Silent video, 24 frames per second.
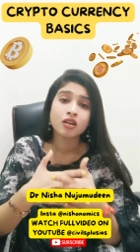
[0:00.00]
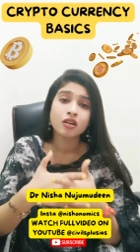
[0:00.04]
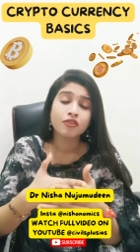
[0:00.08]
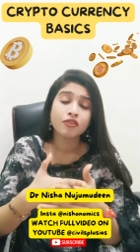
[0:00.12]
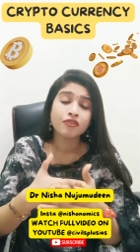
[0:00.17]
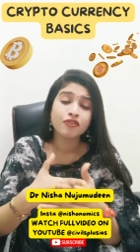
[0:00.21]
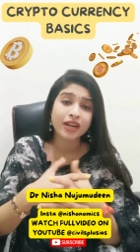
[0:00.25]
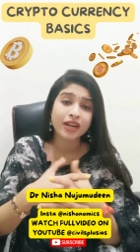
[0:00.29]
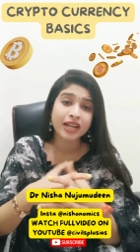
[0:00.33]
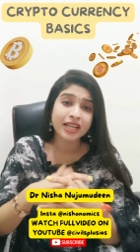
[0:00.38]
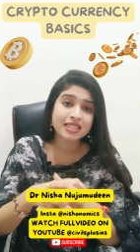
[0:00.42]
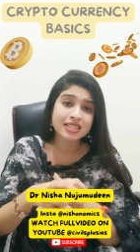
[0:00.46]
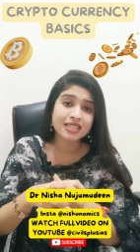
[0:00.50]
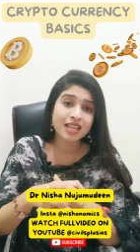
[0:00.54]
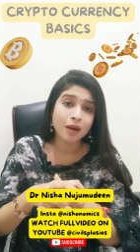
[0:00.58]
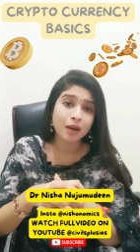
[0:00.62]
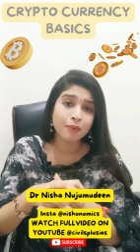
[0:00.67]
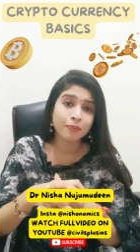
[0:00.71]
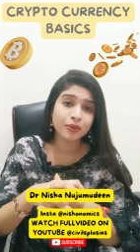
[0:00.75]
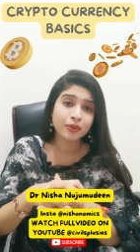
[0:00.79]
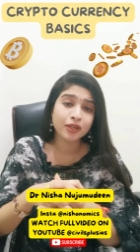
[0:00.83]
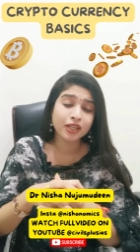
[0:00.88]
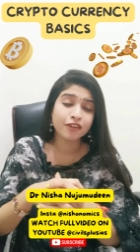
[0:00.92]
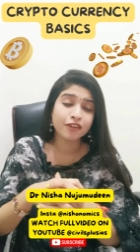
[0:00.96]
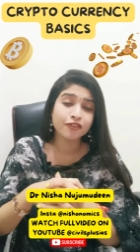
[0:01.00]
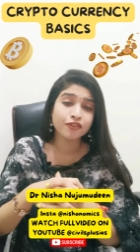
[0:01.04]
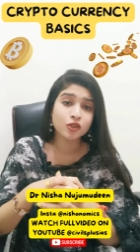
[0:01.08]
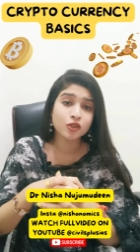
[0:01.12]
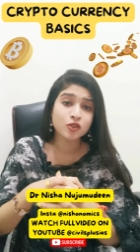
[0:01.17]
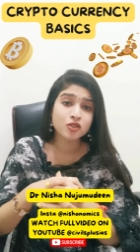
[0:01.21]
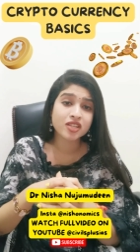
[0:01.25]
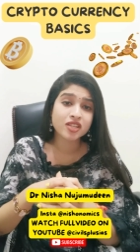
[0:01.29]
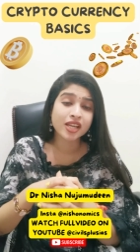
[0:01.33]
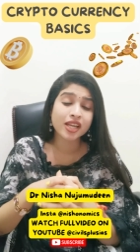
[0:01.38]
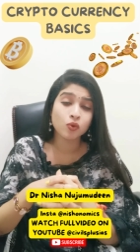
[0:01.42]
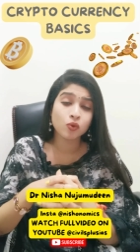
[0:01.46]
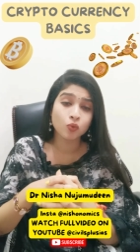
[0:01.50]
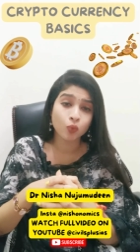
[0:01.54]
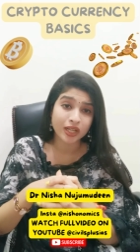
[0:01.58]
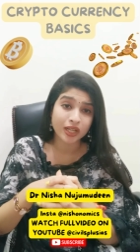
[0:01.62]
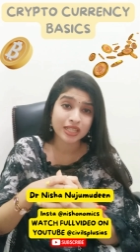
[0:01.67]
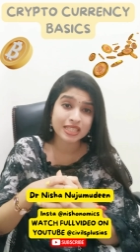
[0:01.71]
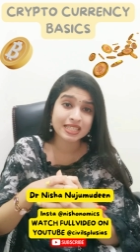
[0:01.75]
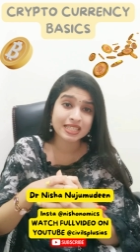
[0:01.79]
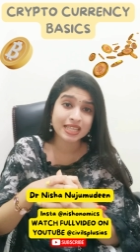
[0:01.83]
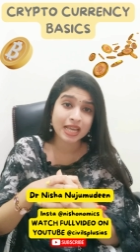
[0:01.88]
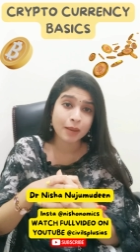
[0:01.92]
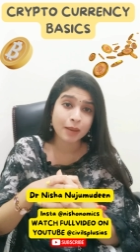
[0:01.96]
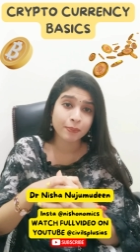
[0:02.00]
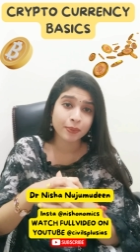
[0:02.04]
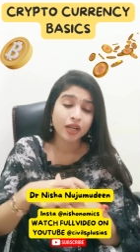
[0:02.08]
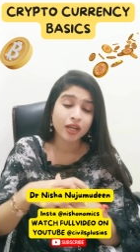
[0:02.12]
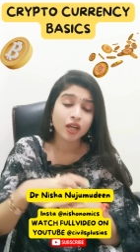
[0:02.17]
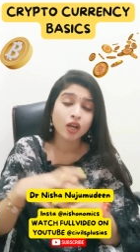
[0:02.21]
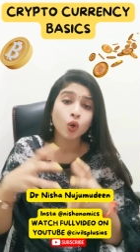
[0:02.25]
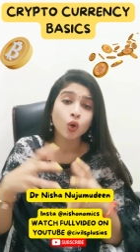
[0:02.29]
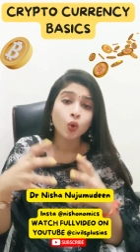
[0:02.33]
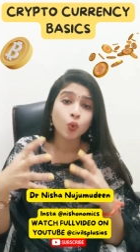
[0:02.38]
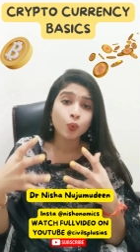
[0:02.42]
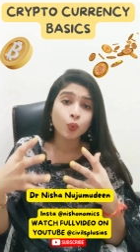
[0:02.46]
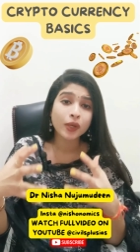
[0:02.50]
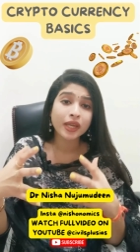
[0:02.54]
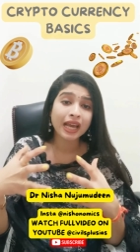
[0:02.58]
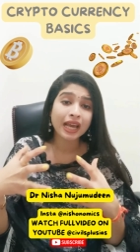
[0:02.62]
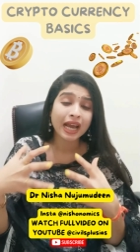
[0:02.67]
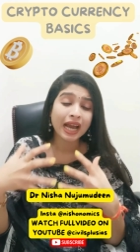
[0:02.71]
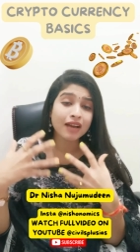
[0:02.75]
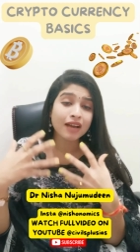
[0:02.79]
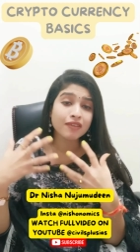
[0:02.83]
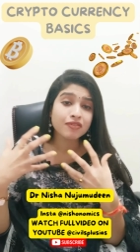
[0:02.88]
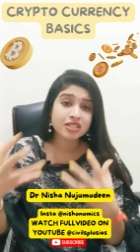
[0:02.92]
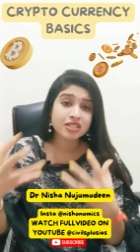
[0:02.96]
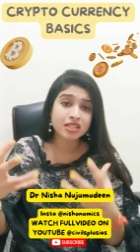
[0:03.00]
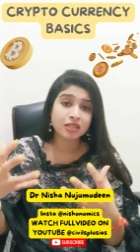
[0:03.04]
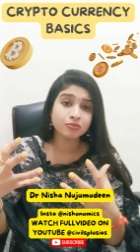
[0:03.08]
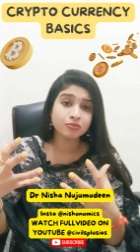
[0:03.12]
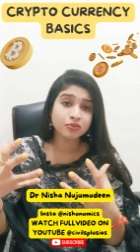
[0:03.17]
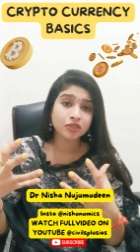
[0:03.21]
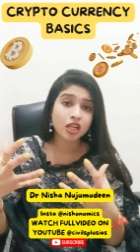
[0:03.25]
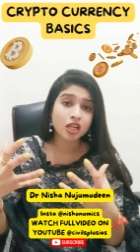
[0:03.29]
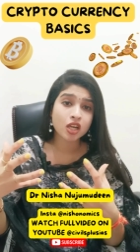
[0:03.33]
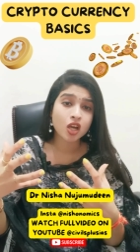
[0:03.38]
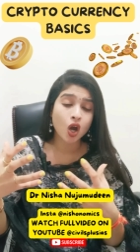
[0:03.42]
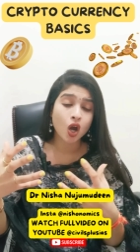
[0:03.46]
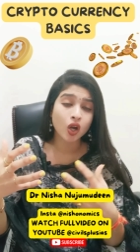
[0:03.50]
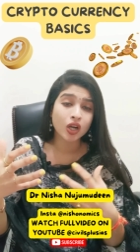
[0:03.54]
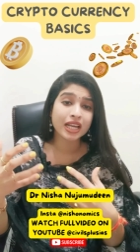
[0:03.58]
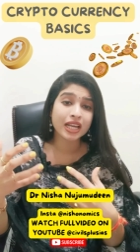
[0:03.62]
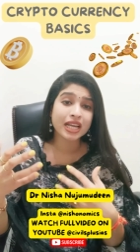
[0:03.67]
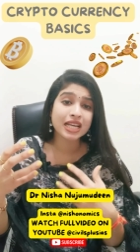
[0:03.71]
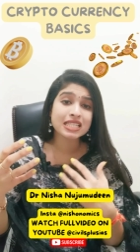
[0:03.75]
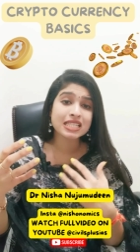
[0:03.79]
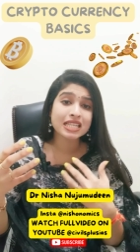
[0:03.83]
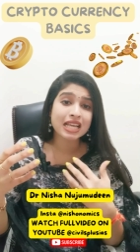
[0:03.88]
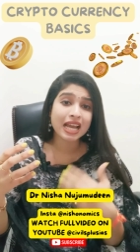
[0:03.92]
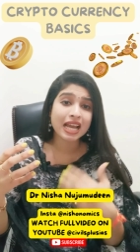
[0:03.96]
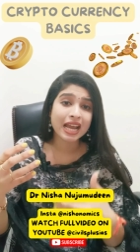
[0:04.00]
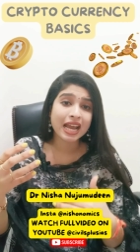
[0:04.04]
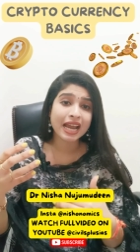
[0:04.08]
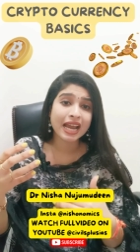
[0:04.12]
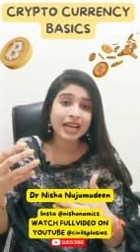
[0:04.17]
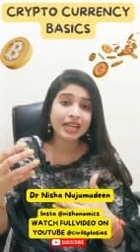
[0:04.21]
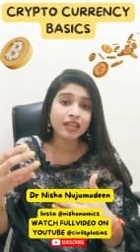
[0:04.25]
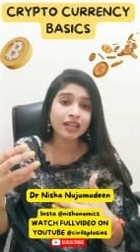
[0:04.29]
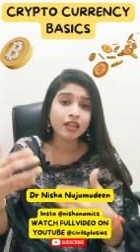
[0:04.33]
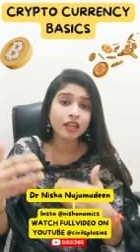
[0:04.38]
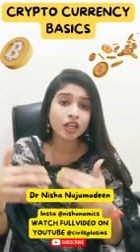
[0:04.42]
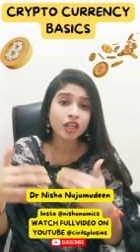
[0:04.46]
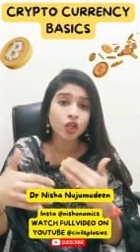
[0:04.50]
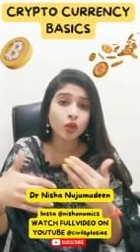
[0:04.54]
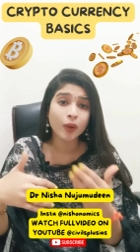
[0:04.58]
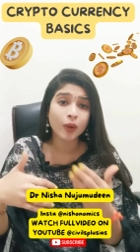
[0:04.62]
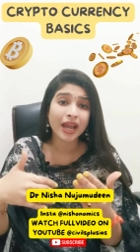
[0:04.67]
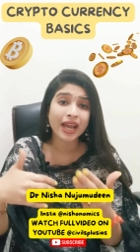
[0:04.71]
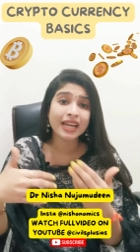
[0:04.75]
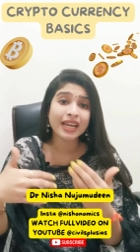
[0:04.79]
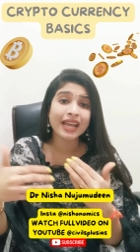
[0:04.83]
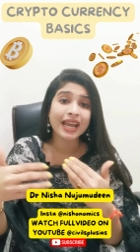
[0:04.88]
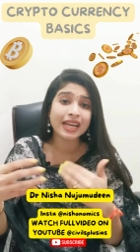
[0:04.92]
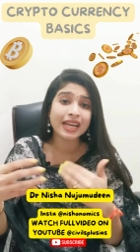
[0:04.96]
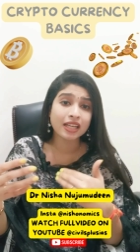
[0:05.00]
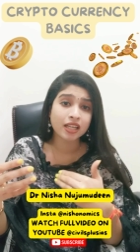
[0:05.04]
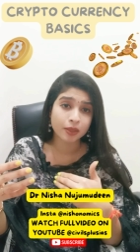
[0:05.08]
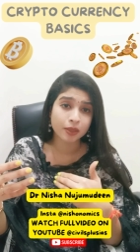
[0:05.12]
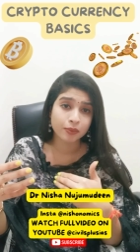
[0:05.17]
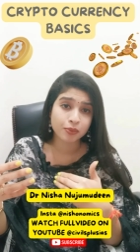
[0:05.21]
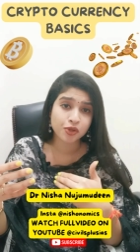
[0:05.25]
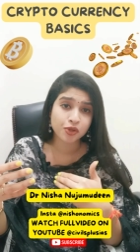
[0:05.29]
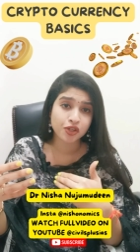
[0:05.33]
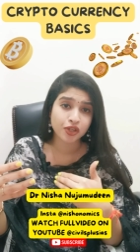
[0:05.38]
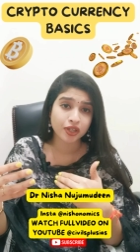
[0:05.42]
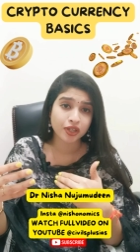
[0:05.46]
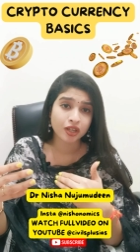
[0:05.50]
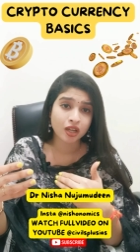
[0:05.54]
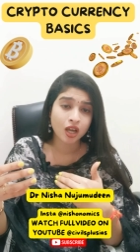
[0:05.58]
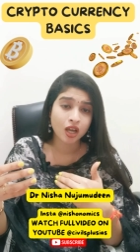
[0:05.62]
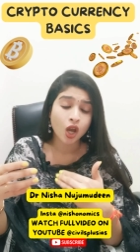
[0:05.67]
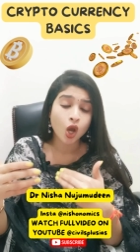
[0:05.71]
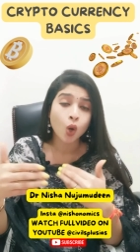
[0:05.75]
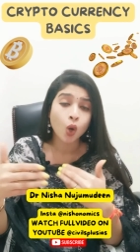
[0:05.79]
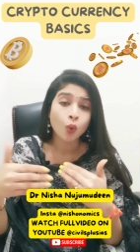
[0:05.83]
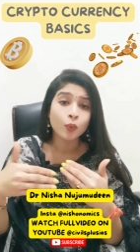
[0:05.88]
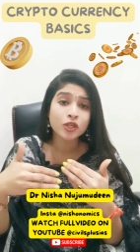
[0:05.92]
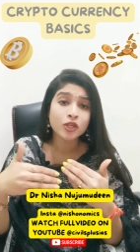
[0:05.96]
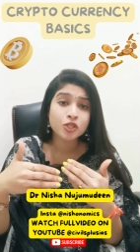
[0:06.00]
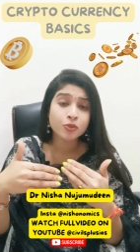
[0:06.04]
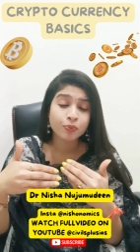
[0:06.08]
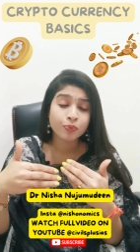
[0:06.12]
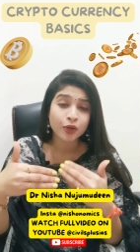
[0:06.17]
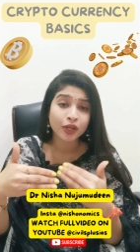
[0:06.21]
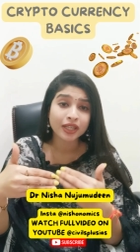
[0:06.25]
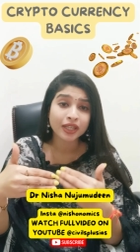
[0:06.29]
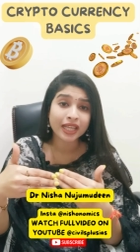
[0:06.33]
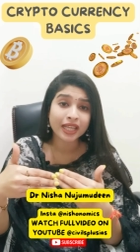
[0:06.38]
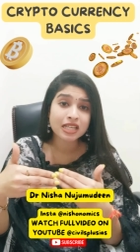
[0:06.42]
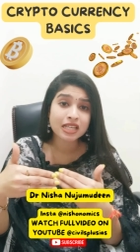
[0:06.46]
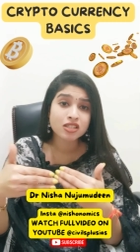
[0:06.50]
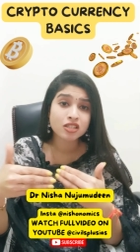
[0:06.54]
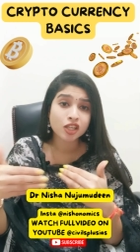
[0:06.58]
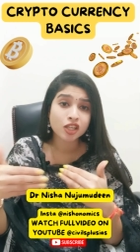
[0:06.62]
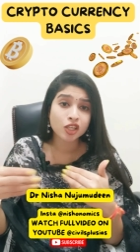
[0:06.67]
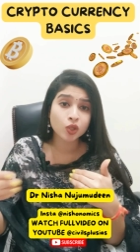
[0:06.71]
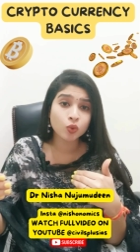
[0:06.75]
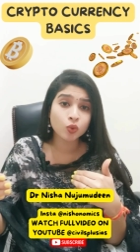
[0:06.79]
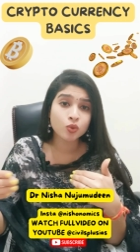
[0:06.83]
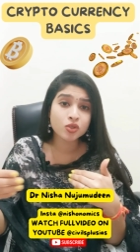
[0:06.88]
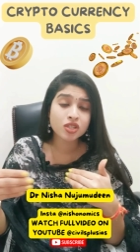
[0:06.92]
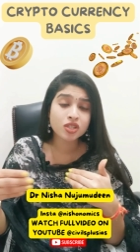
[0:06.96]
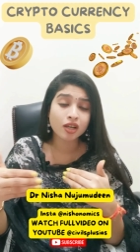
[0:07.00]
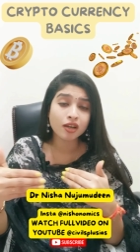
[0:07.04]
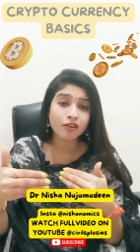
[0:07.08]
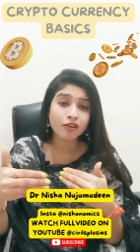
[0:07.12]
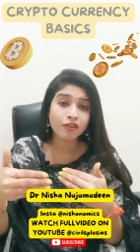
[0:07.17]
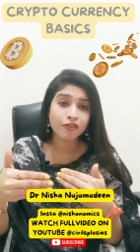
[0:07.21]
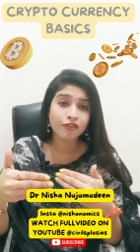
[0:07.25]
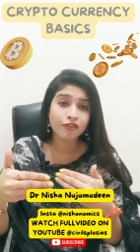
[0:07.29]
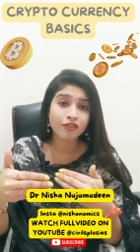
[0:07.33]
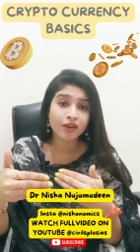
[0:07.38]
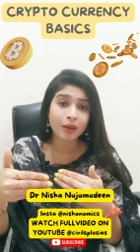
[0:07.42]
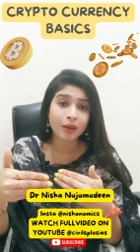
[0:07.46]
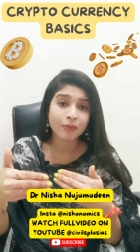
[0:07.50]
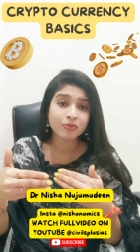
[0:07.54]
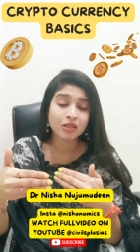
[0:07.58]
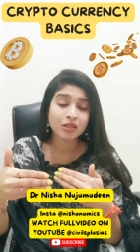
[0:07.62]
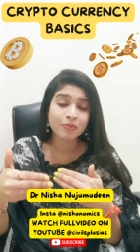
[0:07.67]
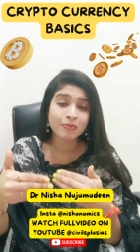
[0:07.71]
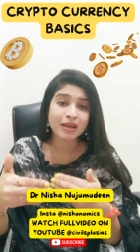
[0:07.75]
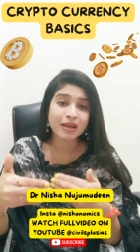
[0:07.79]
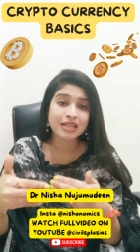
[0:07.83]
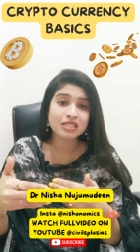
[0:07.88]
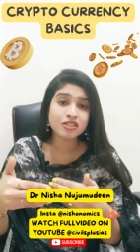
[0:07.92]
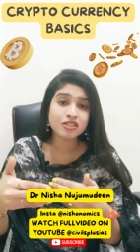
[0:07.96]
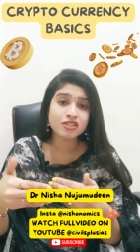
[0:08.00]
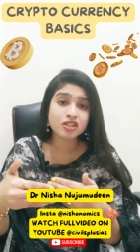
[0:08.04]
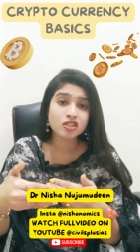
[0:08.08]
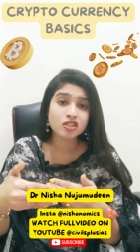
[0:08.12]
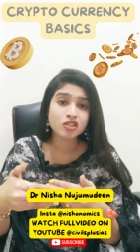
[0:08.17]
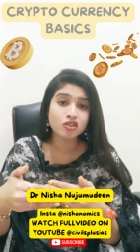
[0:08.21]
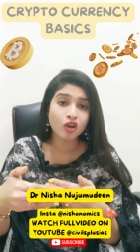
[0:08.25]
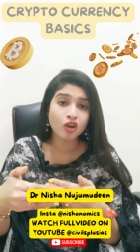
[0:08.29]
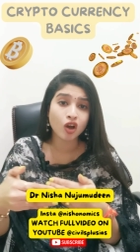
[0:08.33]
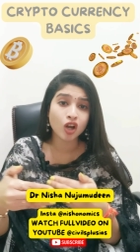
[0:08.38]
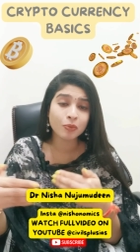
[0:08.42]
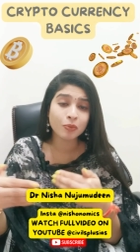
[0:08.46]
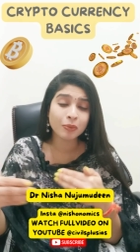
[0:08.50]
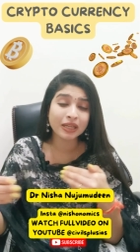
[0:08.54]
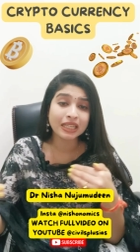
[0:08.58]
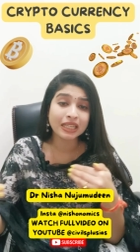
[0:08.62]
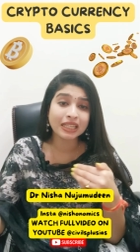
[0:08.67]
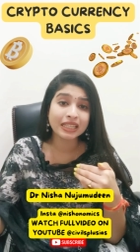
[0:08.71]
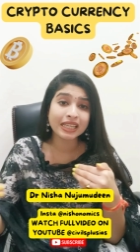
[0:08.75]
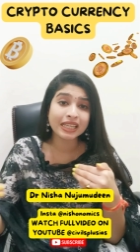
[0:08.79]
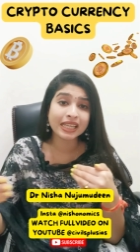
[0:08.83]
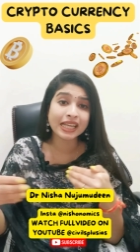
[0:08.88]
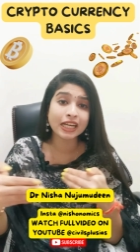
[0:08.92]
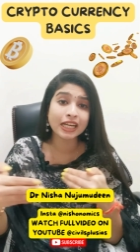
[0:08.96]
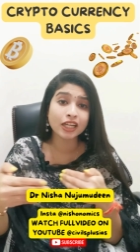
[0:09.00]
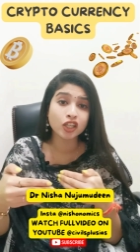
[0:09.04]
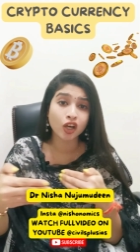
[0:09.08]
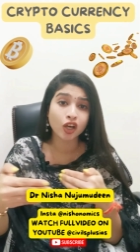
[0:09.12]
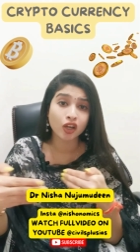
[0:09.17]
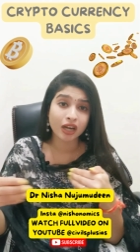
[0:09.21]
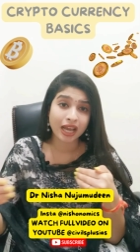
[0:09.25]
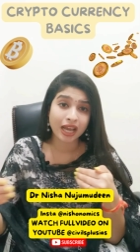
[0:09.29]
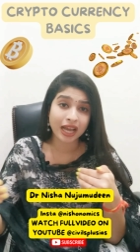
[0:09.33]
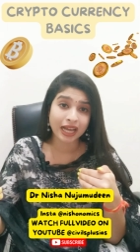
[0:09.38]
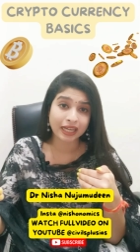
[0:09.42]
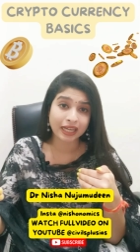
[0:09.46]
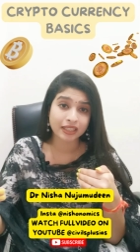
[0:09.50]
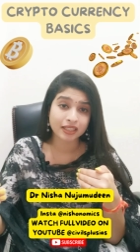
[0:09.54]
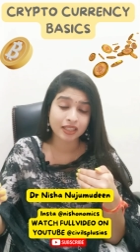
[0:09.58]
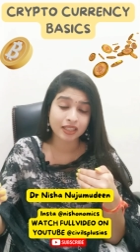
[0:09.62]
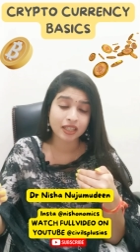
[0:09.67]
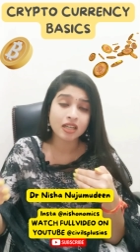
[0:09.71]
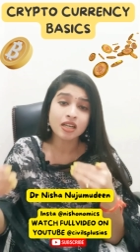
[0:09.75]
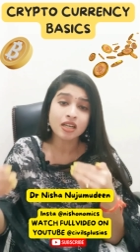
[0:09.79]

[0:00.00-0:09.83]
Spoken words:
For example, if you see in WhatsApp, we have something called as end-to-end encryption, which protects the user from the messages not being leaked or hacked.